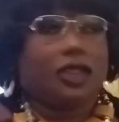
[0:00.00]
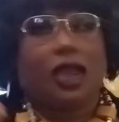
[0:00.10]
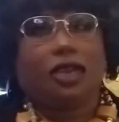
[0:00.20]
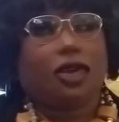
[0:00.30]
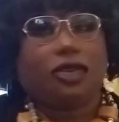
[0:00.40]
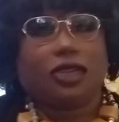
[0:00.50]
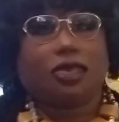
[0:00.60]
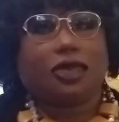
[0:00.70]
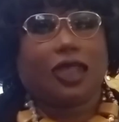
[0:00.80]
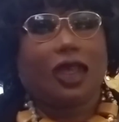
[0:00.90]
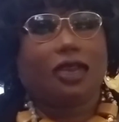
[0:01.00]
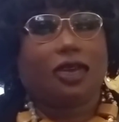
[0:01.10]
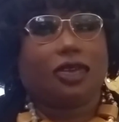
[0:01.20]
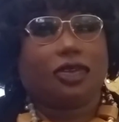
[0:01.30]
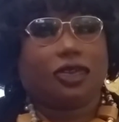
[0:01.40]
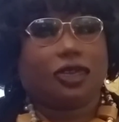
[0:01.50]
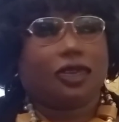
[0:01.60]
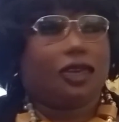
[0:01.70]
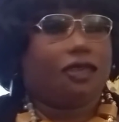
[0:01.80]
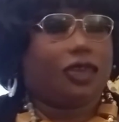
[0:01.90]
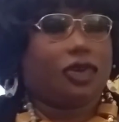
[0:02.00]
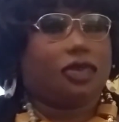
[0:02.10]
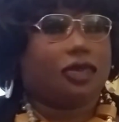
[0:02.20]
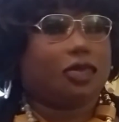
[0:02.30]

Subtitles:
I call it the foam